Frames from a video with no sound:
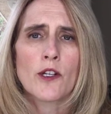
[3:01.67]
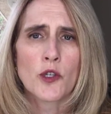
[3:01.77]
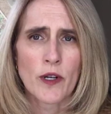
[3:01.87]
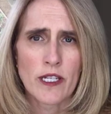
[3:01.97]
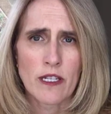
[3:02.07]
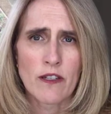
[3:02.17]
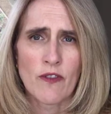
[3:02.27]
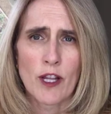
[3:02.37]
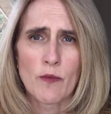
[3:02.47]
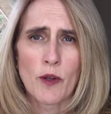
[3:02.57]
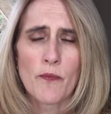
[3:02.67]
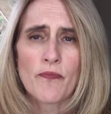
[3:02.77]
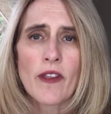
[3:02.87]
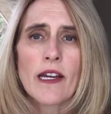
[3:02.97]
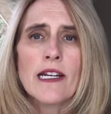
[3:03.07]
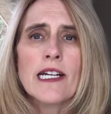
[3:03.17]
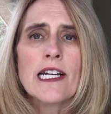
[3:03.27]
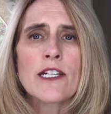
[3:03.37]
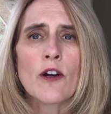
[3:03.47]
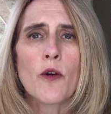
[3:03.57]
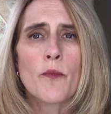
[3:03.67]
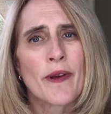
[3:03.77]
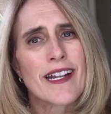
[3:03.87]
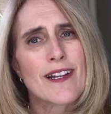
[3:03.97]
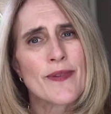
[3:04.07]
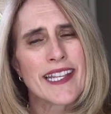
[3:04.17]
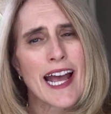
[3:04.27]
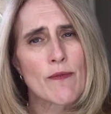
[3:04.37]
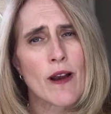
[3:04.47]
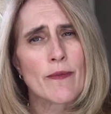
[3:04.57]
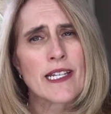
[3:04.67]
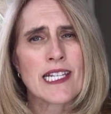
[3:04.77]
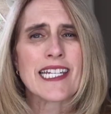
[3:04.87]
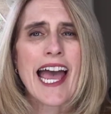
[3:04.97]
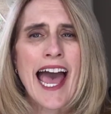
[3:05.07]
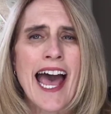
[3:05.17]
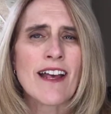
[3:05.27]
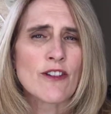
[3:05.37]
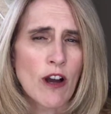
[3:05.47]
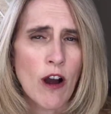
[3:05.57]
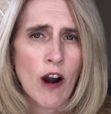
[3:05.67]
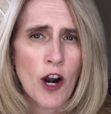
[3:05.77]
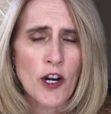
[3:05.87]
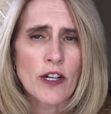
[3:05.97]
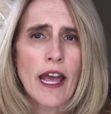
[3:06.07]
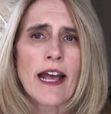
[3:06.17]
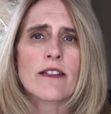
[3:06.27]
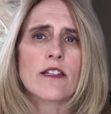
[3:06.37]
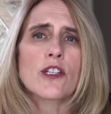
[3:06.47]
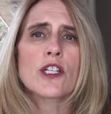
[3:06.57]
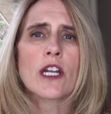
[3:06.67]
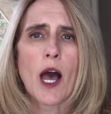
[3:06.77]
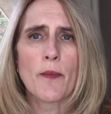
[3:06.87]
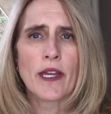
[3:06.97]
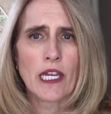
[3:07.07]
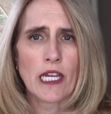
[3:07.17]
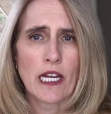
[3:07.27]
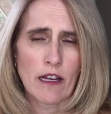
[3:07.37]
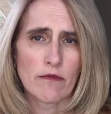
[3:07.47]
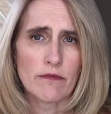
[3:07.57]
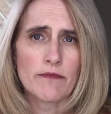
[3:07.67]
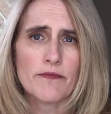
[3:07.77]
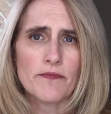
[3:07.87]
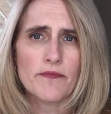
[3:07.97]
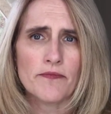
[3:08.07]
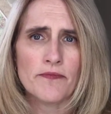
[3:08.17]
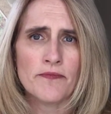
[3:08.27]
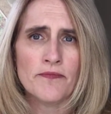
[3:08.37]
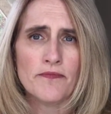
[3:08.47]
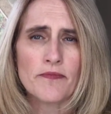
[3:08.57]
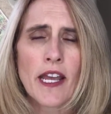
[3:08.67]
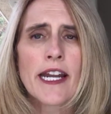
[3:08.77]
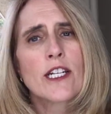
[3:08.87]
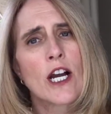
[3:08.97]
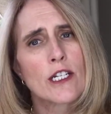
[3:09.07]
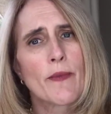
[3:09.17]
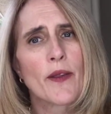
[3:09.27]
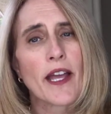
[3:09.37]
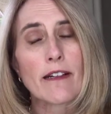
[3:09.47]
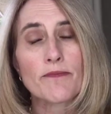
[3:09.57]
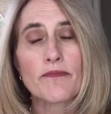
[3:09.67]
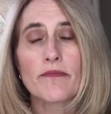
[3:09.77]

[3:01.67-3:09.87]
choices available. So, but that probably isn't as hard as the stopping eating. And I talked about that